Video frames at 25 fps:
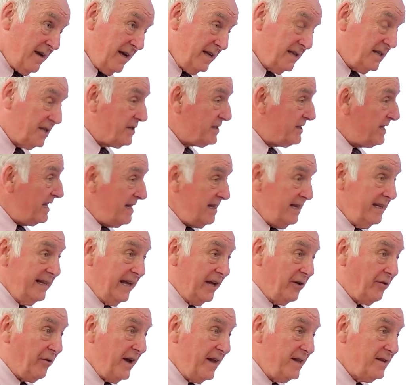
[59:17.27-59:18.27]
It's certainly
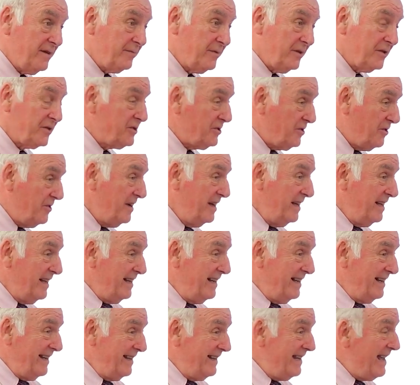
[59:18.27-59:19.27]
credible. So
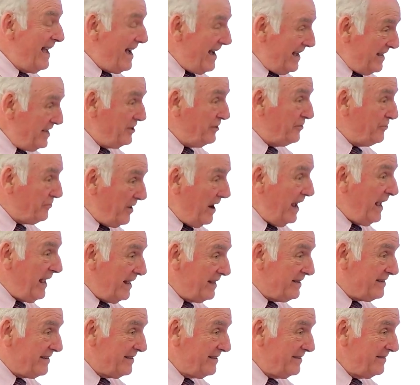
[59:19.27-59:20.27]
yeah, you're
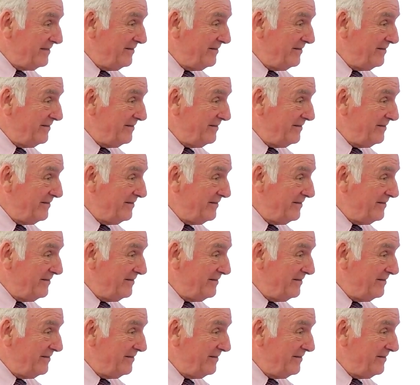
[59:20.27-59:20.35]
right.